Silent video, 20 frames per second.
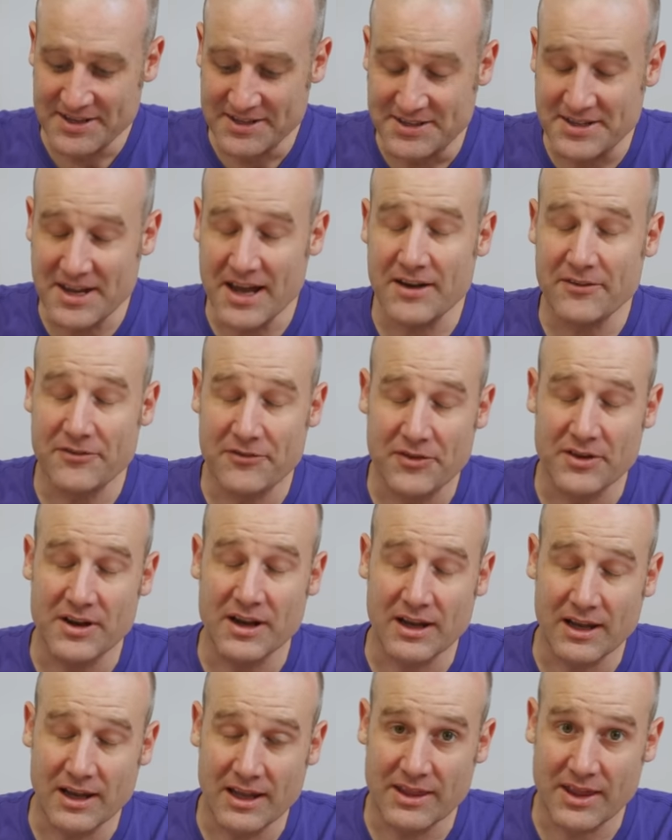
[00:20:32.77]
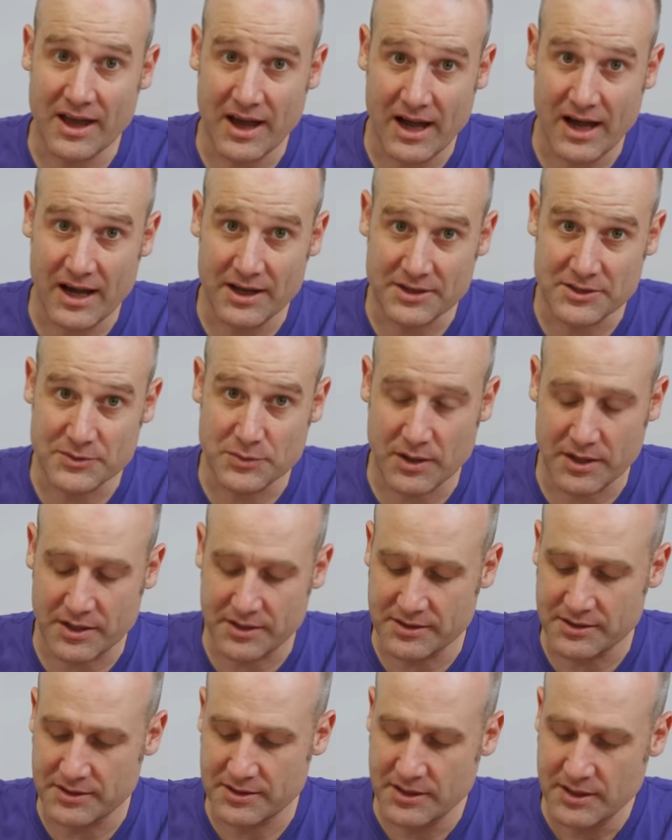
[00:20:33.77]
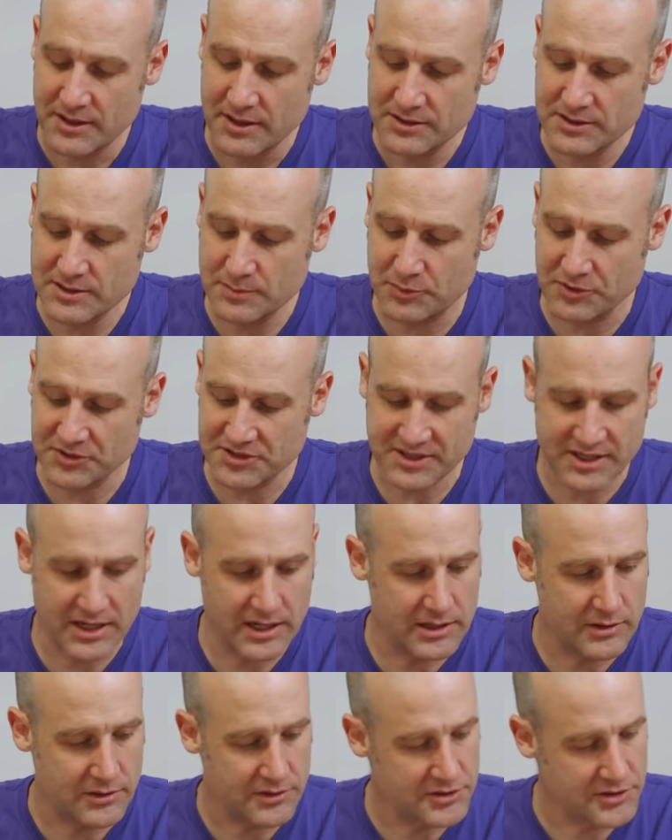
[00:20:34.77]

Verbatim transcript: Definitely the hardest one to put together.